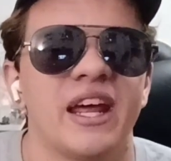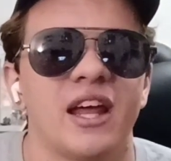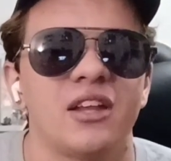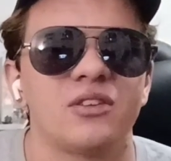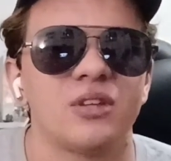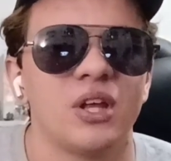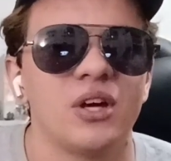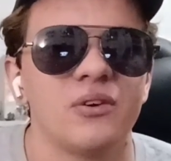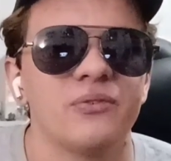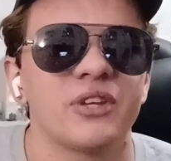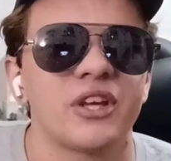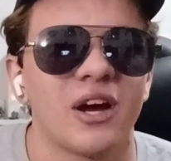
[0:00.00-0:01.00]
And I
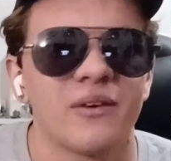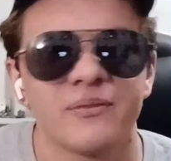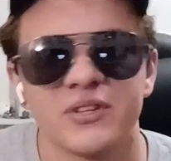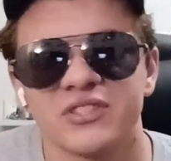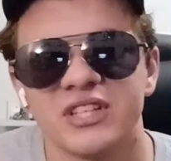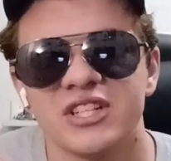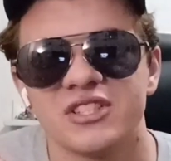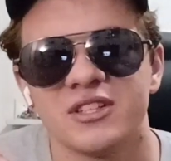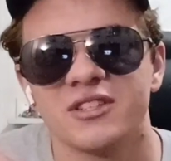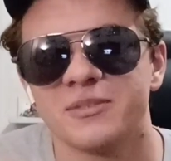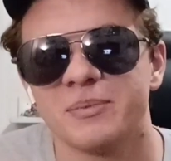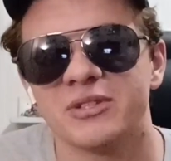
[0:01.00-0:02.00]
love the
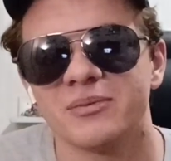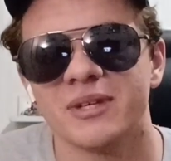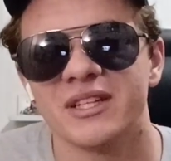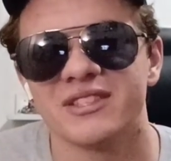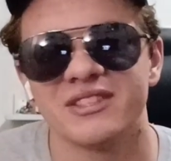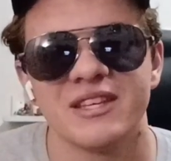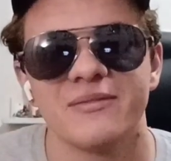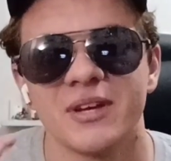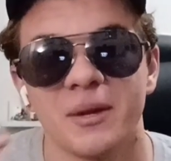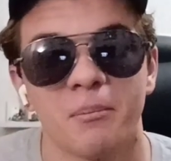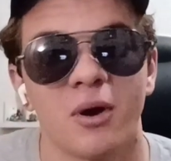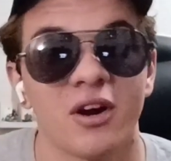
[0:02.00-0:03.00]
conversations between Steven
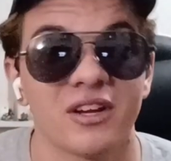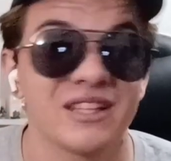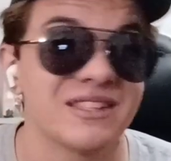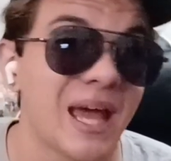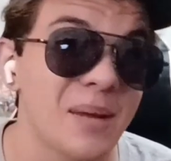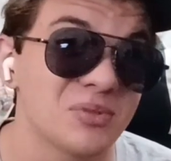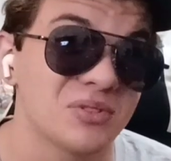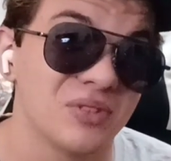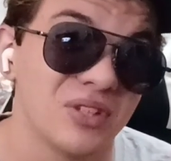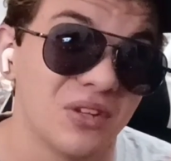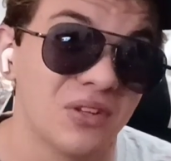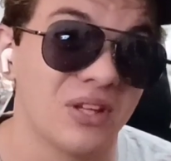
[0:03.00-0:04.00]
and Mark. It's
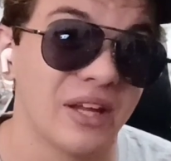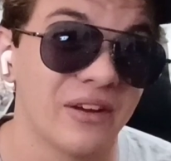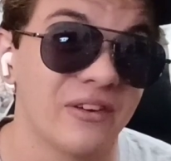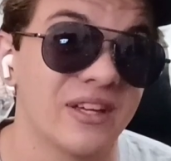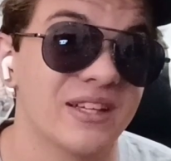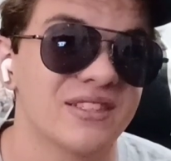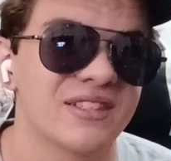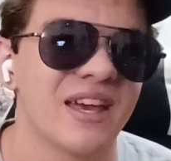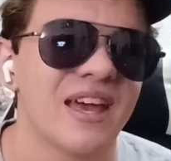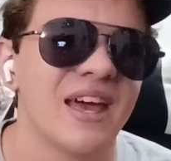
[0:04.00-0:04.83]
absolutely hilarious